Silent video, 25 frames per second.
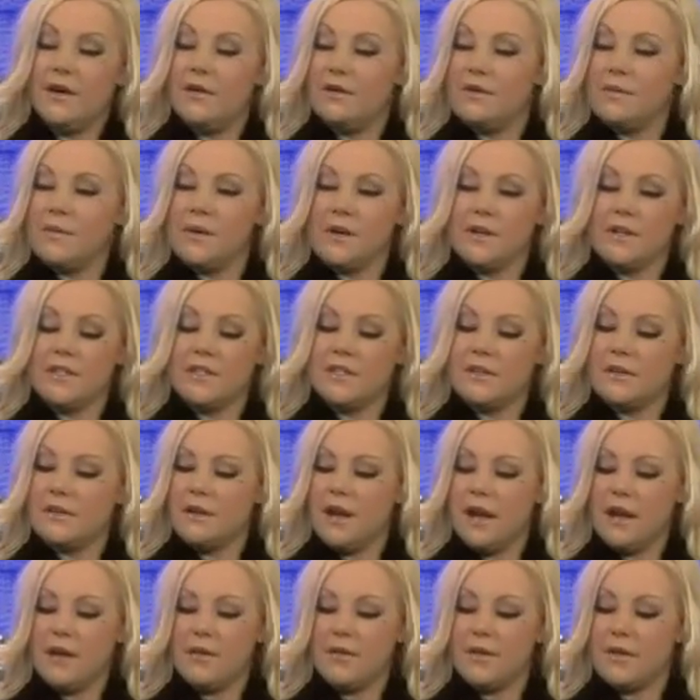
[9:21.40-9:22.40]
No, to be honest,
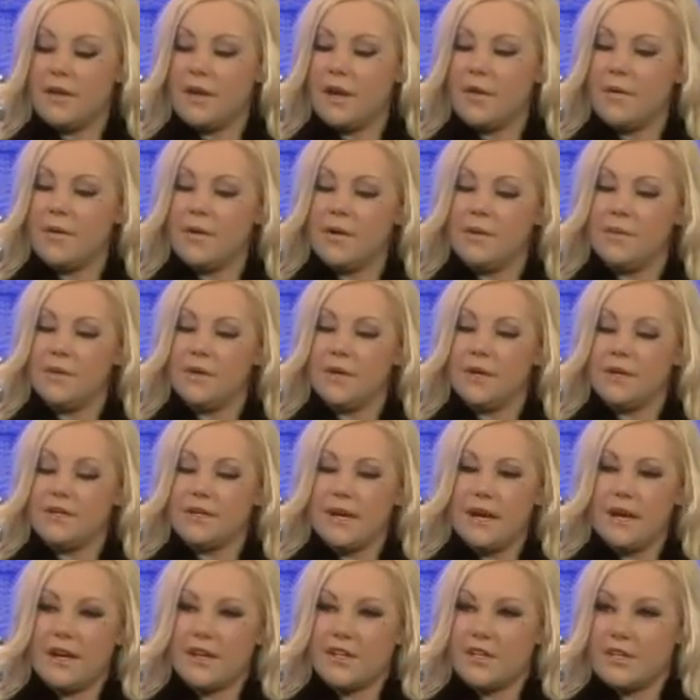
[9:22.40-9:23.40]
I don't think I would,
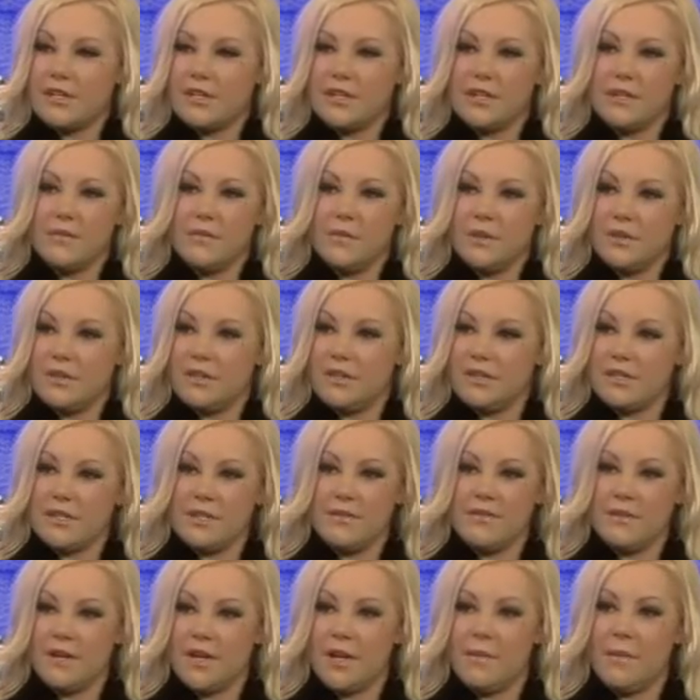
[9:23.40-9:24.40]
because I actually didn't want
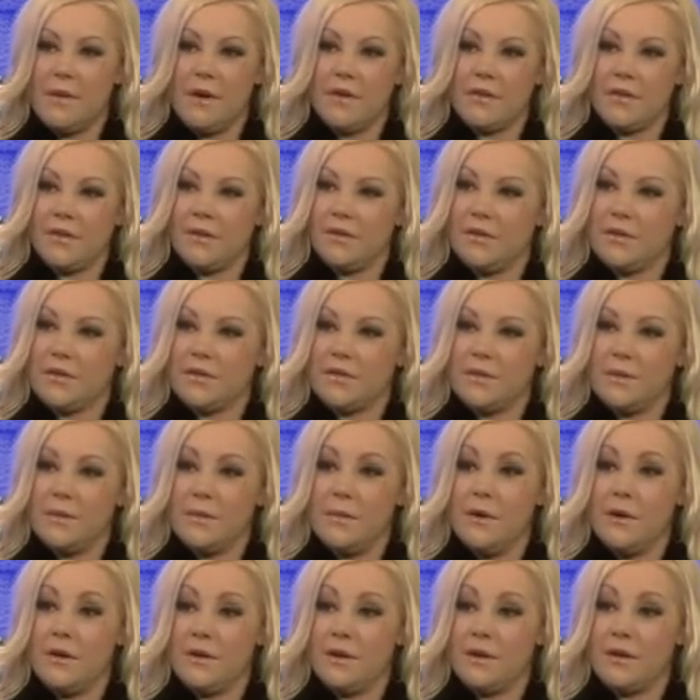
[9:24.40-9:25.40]
this to even come out. The only
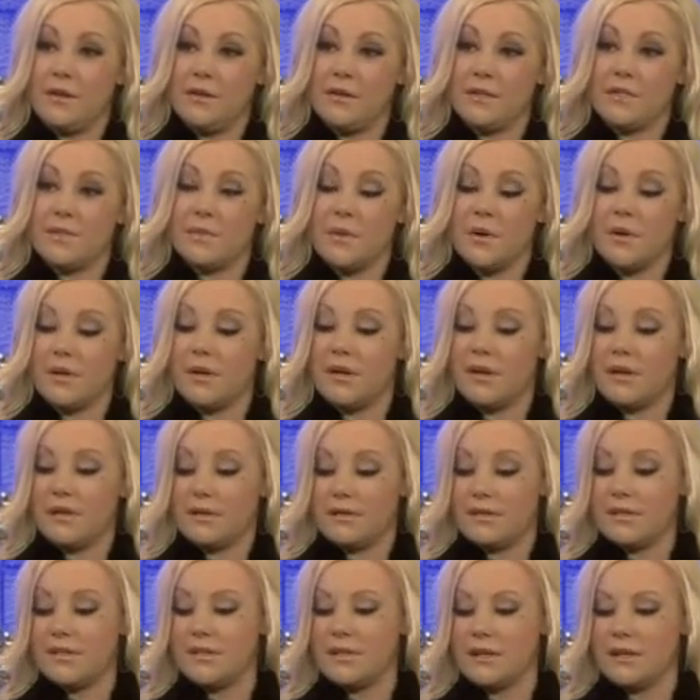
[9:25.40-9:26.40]
reason I'm on here this
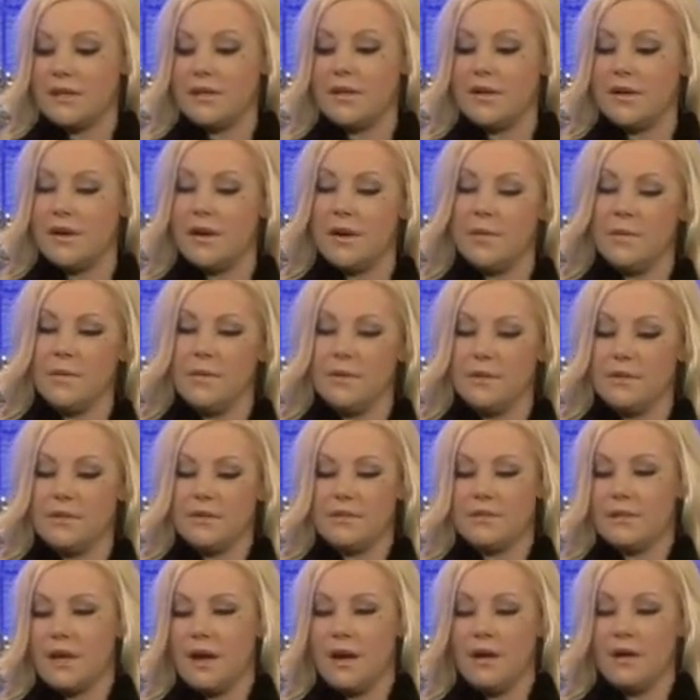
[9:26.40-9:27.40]
morning is to clear up
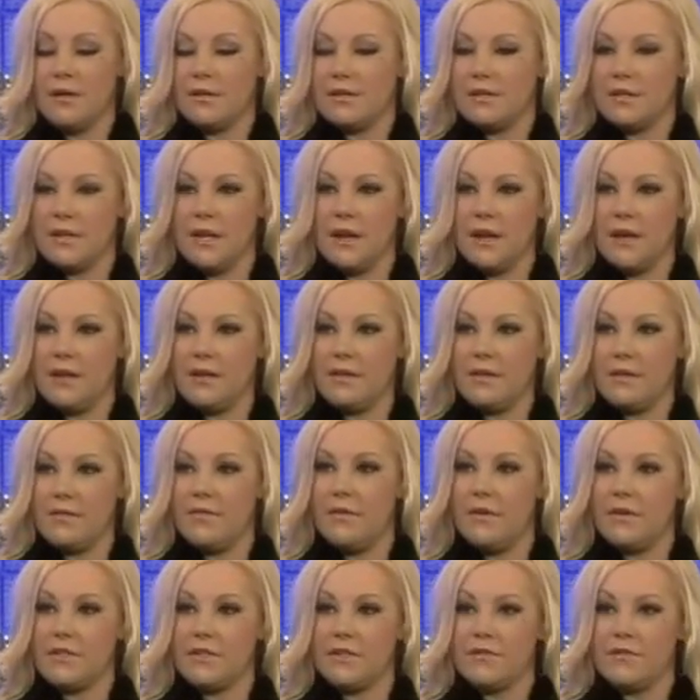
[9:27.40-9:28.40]
what's out today,
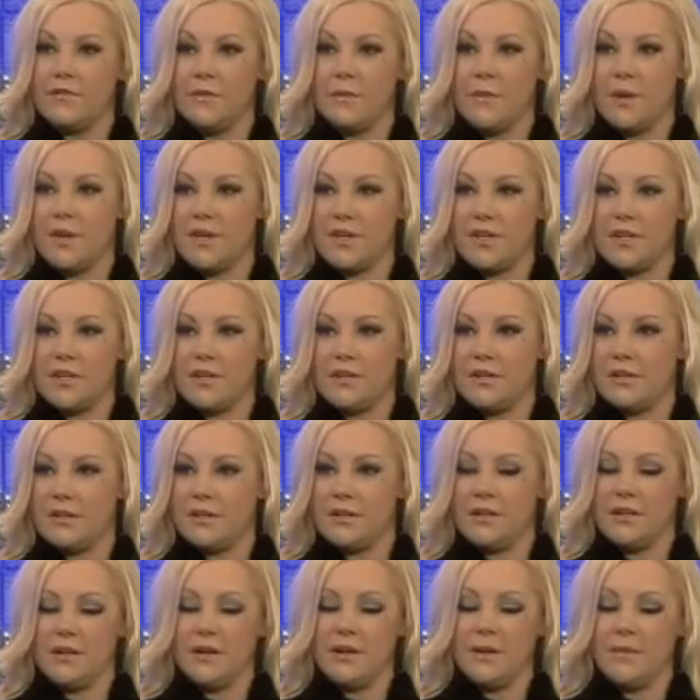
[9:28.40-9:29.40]
the false
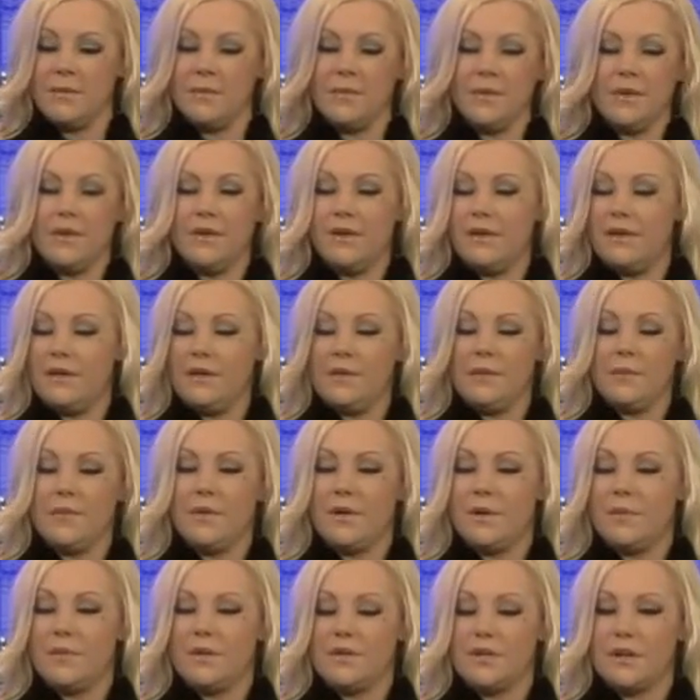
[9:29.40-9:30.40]
information, to clear up
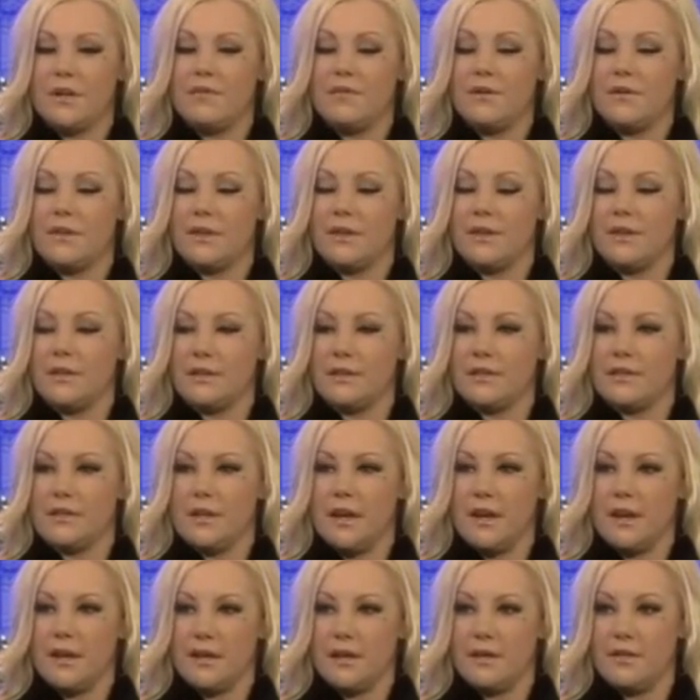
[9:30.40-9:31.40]
pretty much everything
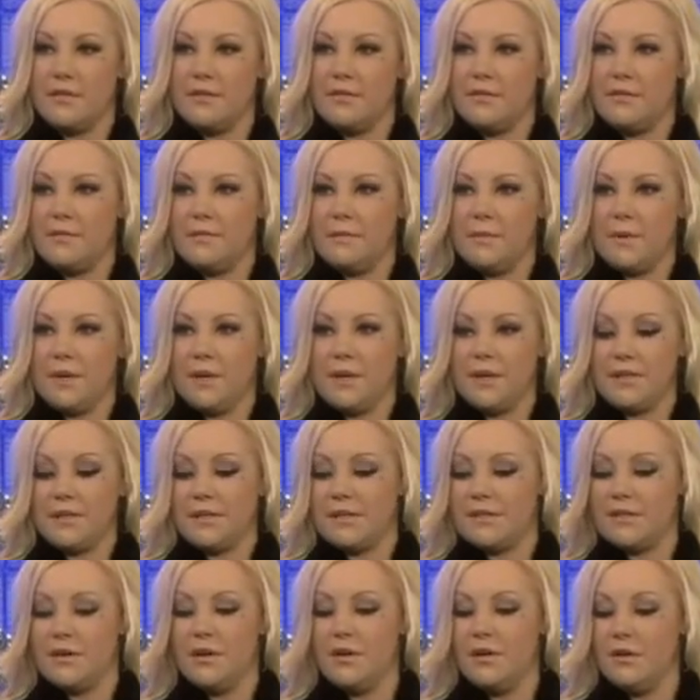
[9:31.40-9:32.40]
that's negative,
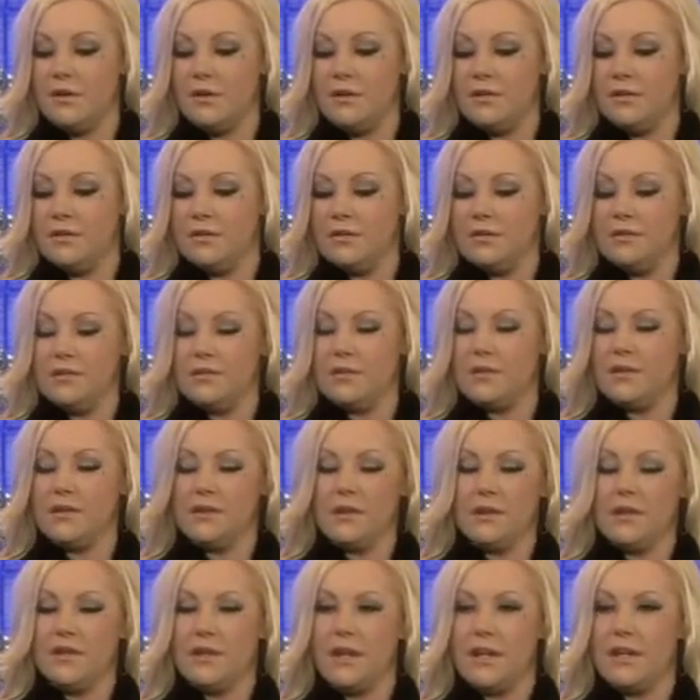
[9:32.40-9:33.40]
because it's all
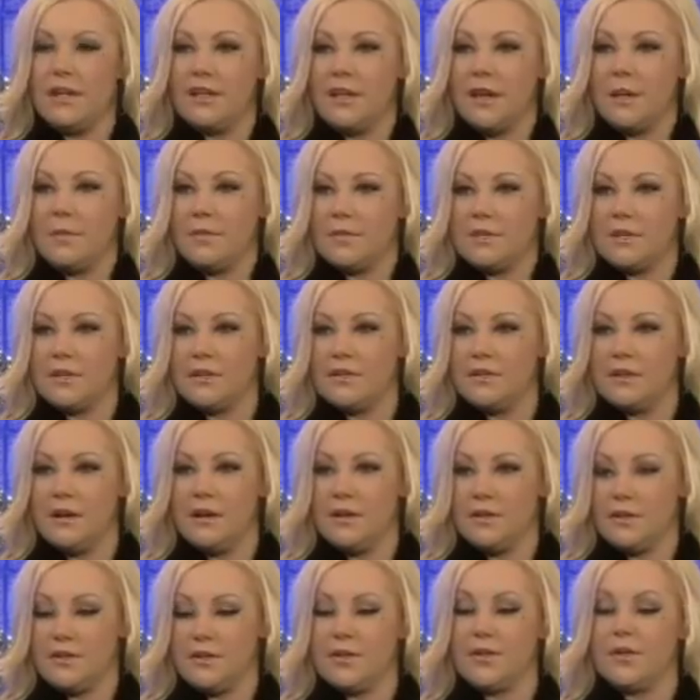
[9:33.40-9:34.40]
99%
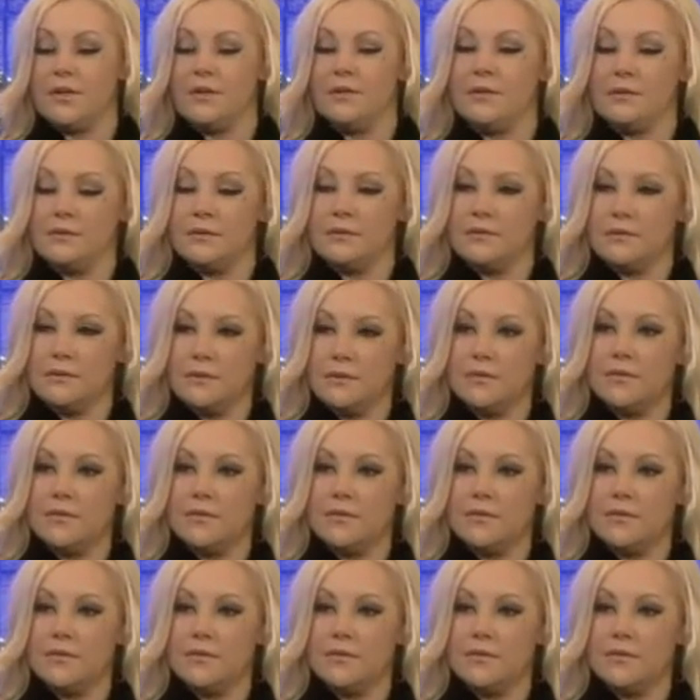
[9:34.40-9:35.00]
not true.